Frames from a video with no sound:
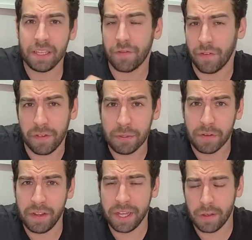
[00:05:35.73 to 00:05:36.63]
for future
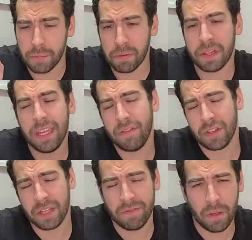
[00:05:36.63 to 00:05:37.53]
videos, please
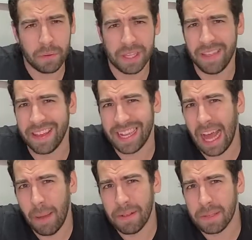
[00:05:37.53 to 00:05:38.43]
leave those in the
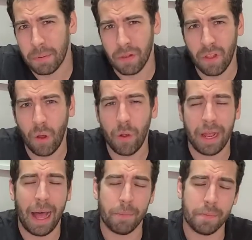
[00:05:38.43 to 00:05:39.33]
comments below. It
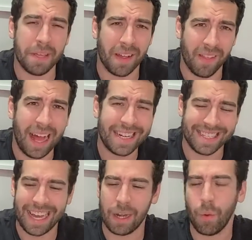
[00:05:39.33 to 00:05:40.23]
helps me a lot
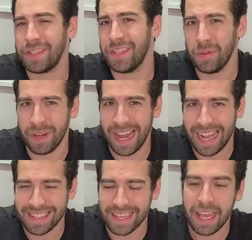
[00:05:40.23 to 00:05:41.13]
deciding what to do
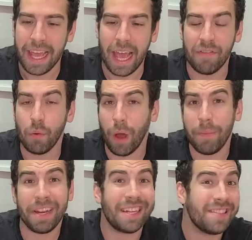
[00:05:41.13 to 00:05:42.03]
next. If you want
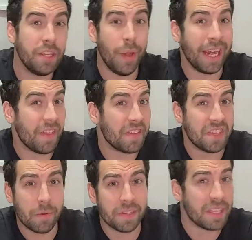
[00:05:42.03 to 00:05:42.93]
me to continue any of the
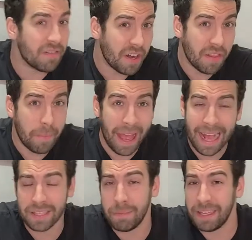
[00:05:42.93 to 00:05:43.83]
series that I've done in the
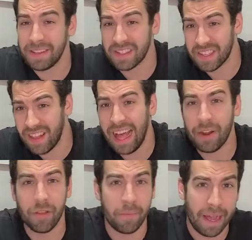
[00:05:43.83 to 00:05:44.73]
past, be it the Slot
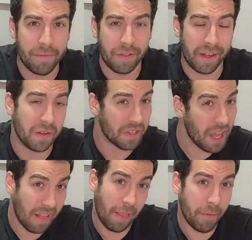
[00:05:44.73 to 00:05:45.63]
or the Mind Flayers,
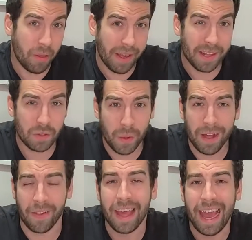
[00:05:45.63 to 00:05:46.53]
let me know that as
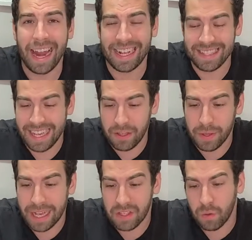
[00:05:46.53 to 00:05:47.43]
well, and I can take you
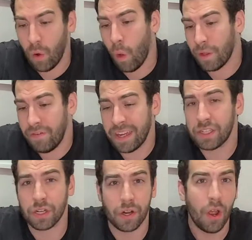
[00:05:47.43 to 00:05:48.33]
guys through a whole
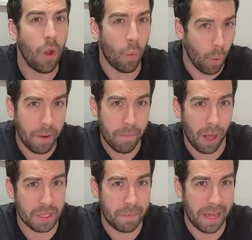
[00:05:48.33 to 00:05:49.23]
adventure, one
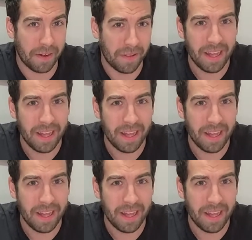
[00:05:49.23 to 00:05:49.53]
boss battle